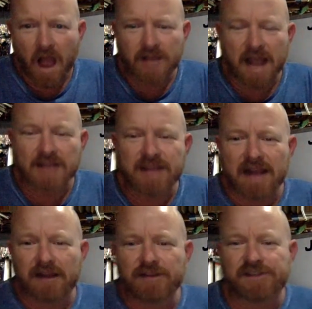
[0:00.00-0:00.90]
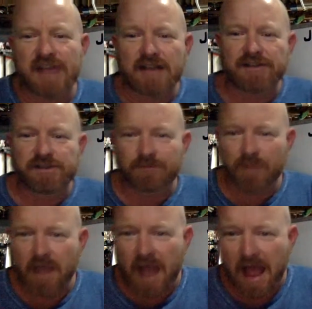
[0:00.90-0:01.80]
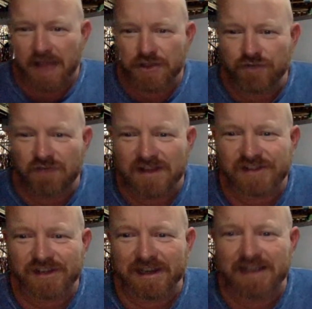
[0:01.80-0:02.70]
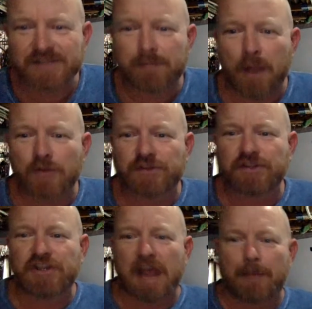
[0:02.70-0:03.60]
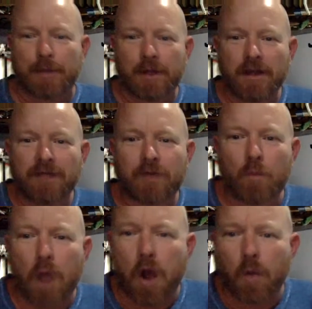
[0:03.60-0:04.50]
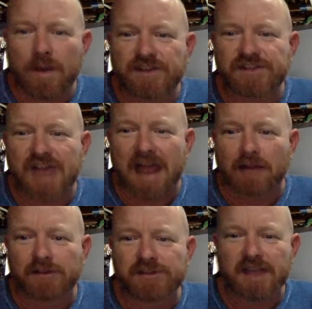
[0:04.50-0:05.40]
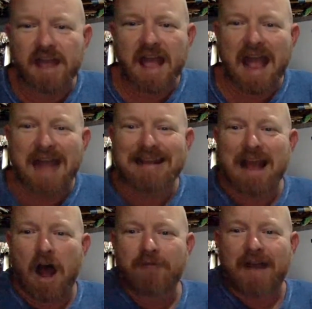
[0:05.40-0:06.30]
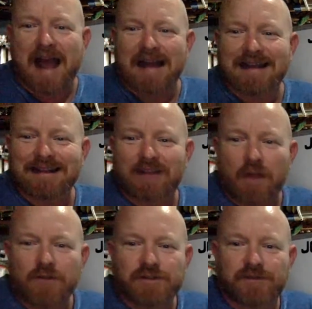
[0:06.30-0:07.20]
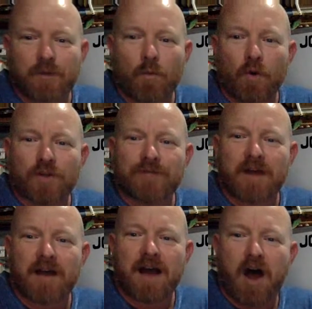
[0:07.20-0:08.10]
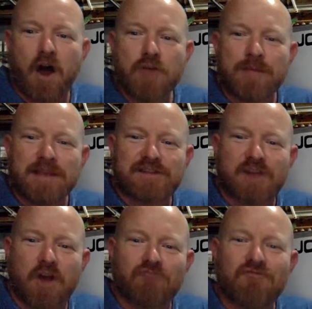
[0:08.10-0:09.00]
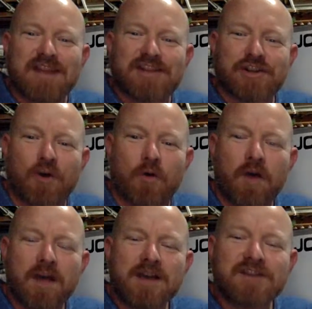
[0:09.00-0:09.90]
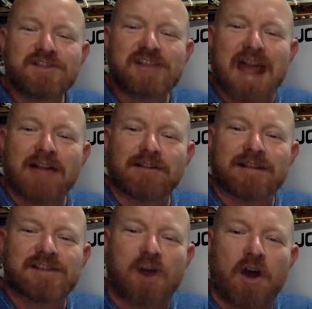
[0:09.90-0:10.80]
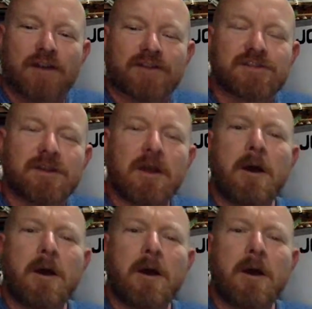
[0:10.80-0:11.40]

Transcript: Okay, Declan says, you recently spoke to Chip from Whirlwind Sales. Any other anecdotes from one of Hobie's original sail designers?